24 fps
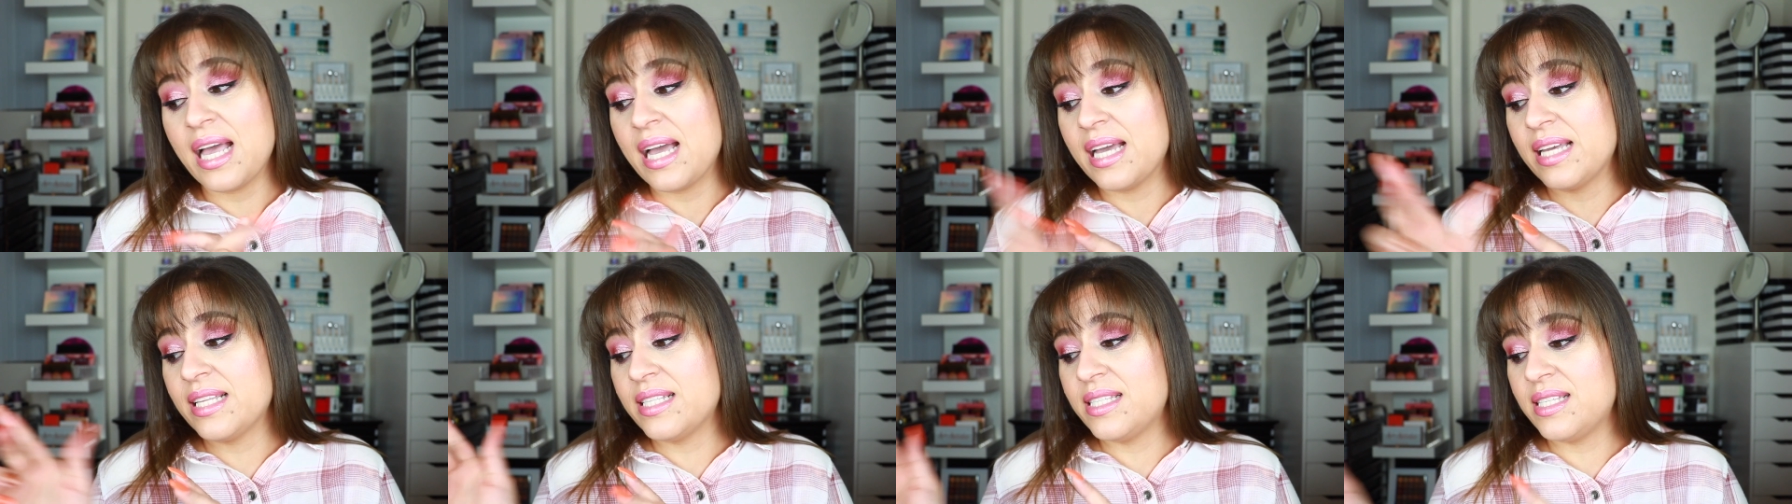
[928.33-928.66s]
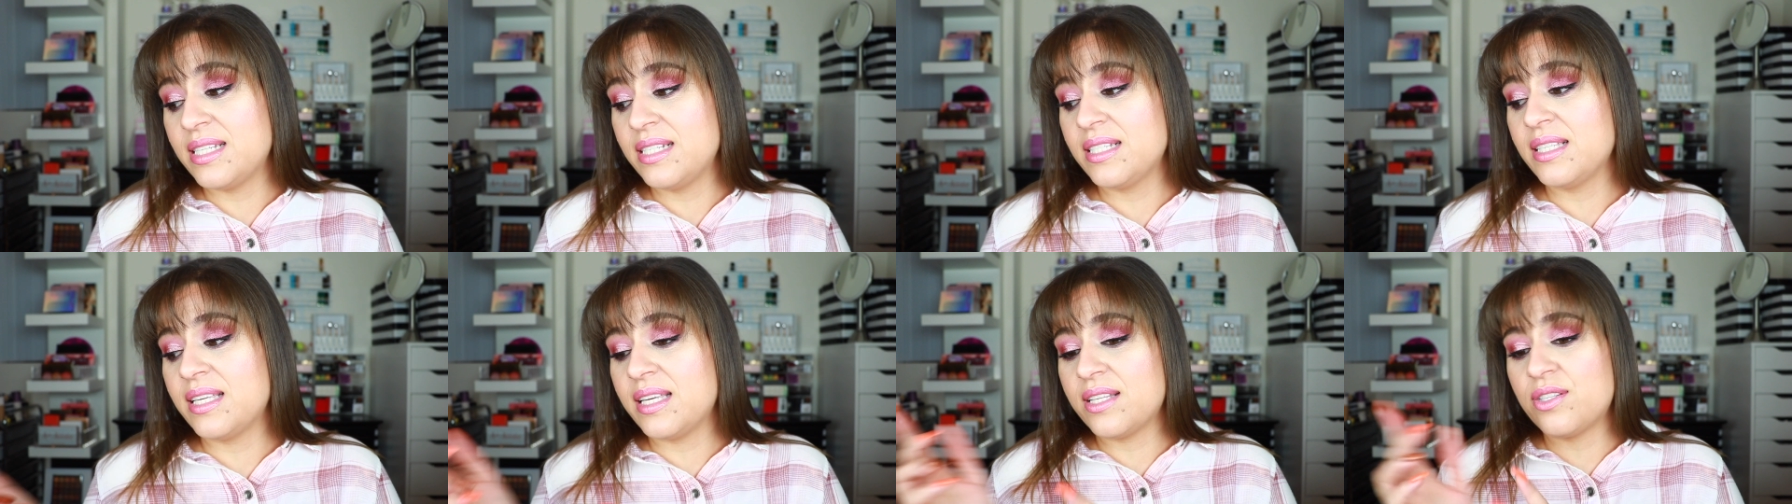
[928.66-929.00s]
I
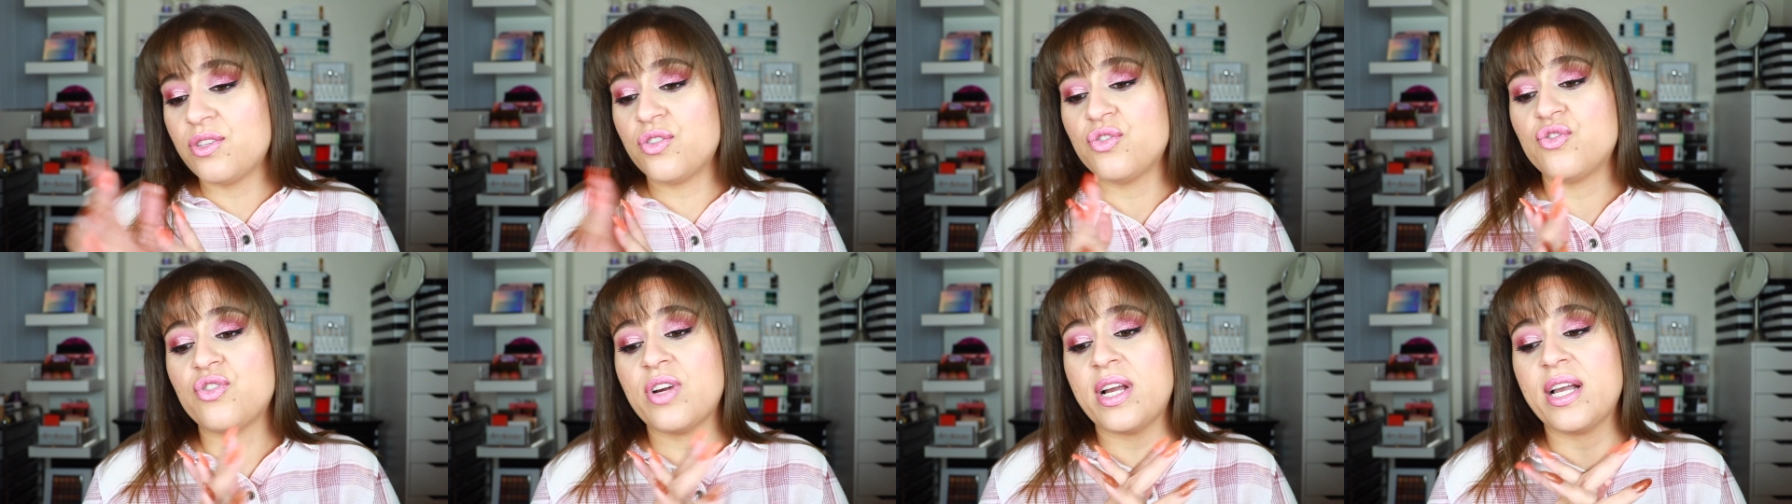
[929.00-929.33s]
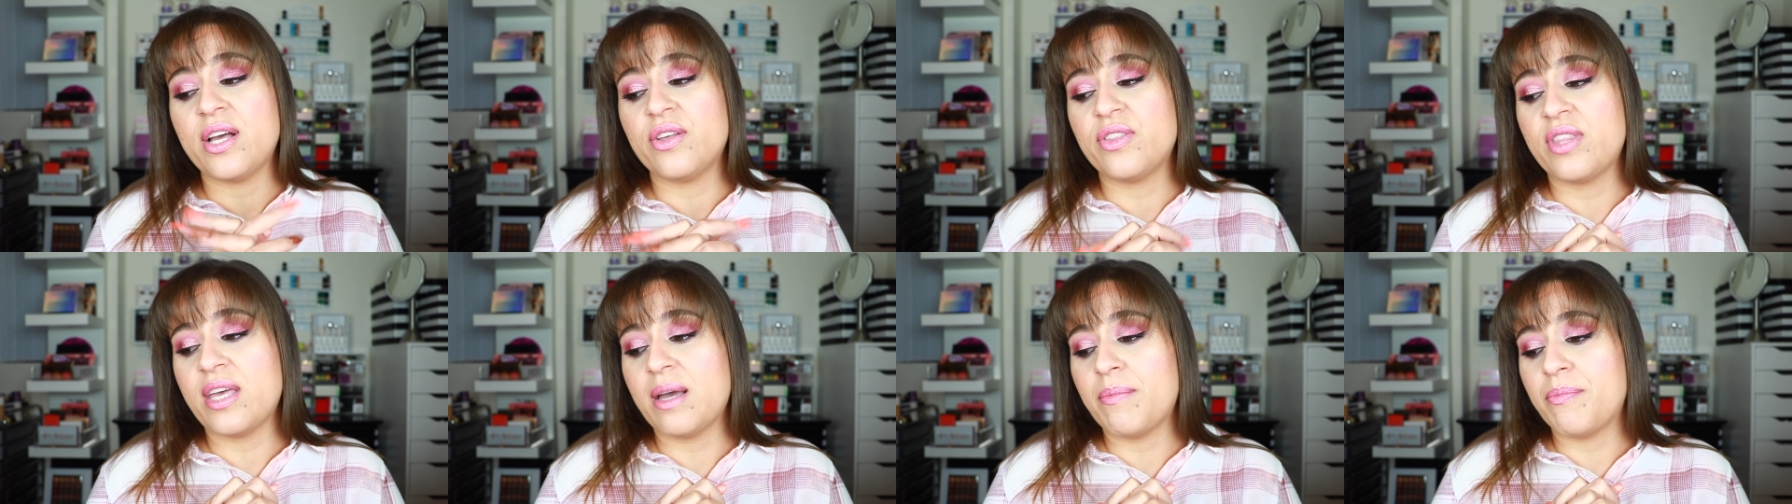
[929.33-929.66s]
didn't get to try
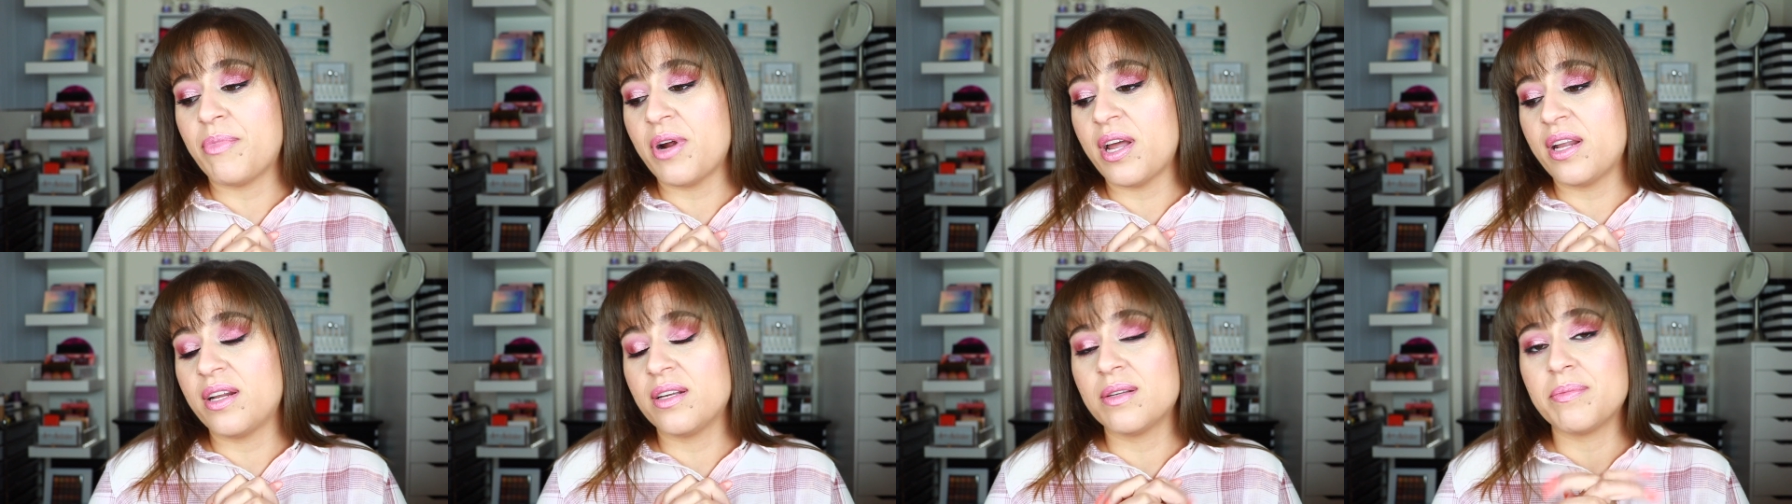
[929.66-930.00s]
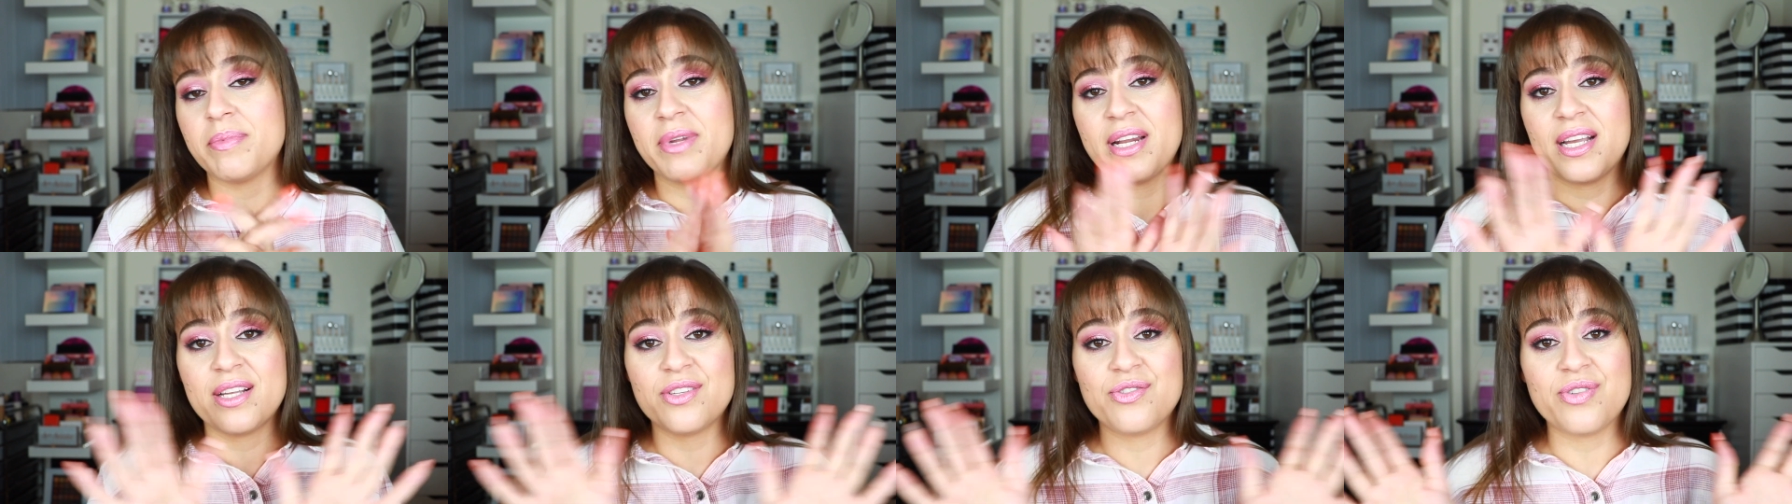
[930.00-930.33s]
out that product,
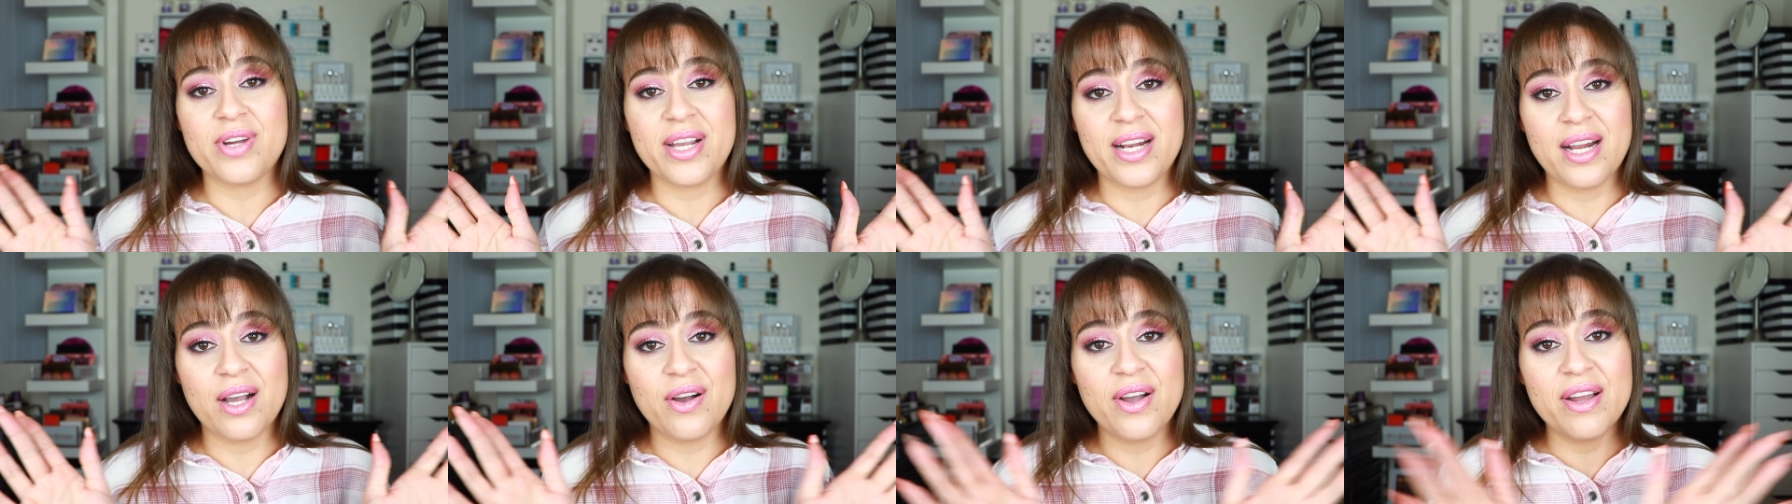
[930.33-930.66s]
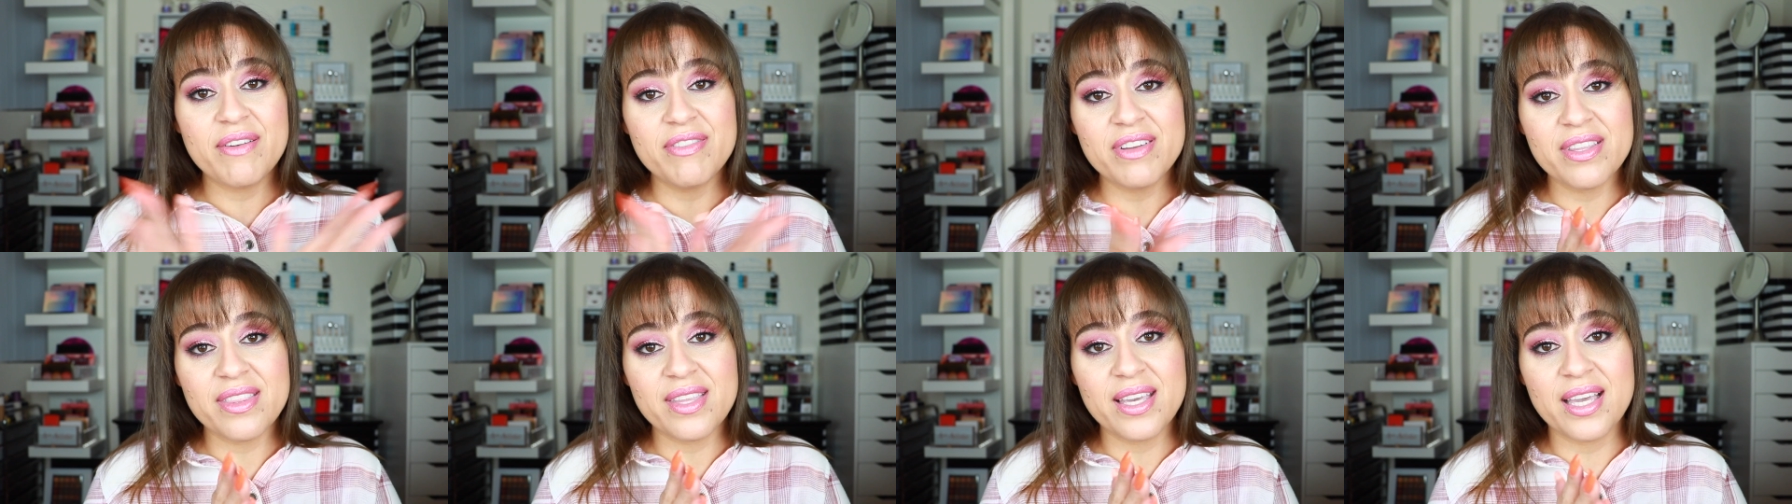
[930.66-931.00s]
but I tried out
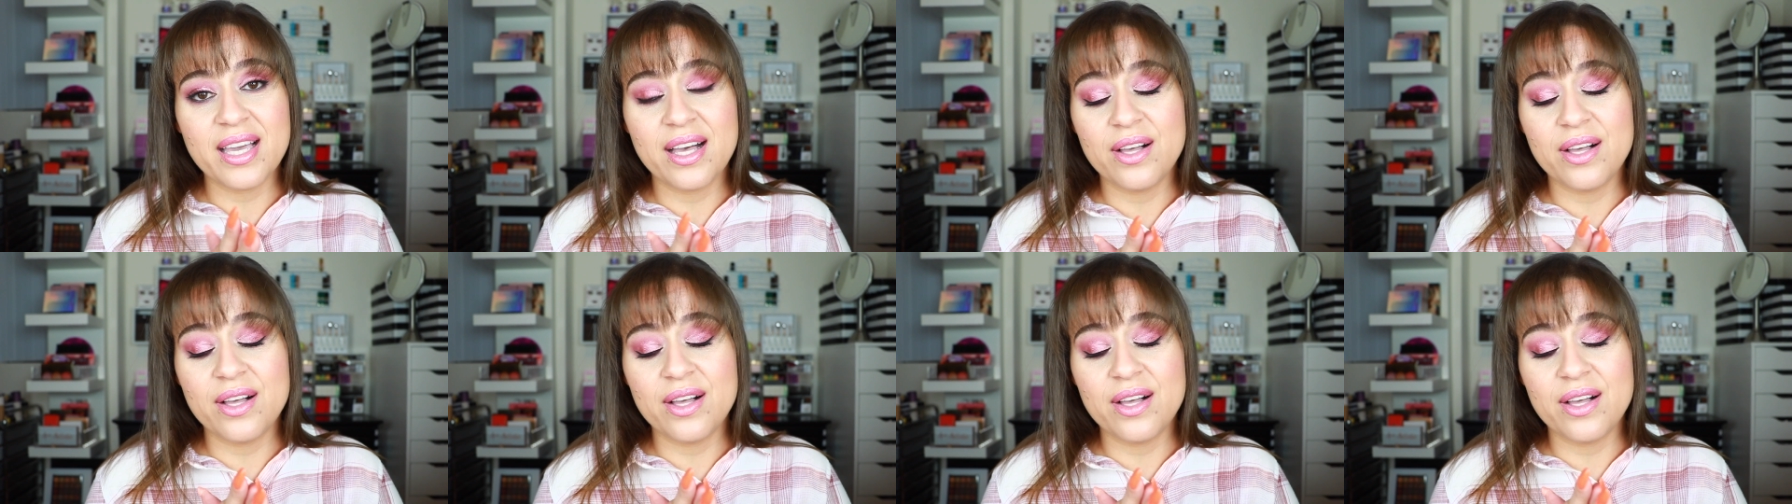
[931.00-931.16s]
everything